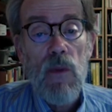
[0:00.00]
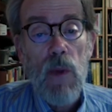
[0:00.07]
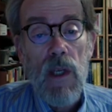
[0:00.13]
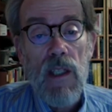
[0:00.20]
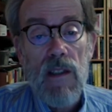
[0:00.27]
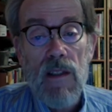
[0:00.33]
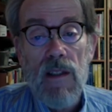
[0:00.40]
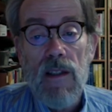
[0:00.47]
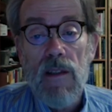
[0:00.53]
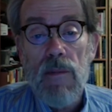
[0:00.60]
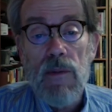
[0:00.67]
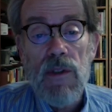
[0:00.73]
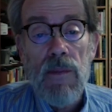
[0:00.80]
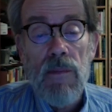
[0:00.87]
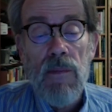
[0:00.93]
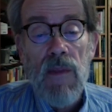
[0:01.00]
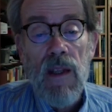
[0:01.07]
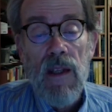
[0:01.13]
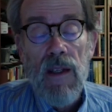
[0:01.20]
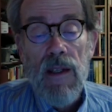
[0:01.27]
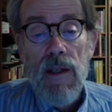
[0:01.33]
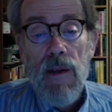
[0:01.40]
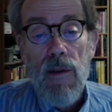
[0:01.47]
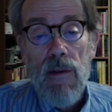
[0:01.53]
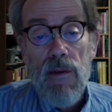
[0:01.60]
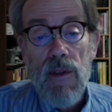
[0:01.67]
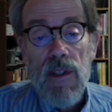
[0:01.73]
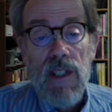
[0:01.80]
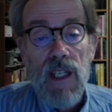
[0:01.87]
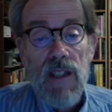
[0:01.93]
wait times.
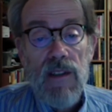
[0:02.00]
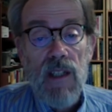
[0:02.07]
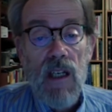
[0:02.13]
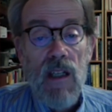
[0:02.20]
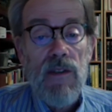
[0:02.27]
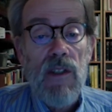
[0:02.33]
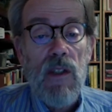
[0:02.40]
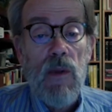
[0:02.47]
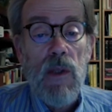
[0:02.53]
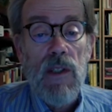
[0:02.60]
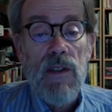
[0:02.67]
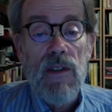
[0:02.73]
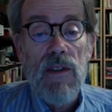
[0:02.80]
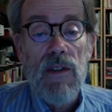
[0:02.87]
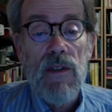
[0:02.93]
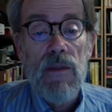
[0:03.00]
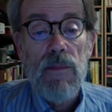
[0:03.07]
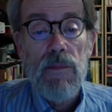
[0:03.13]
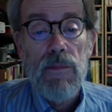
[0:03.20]
This has consequences.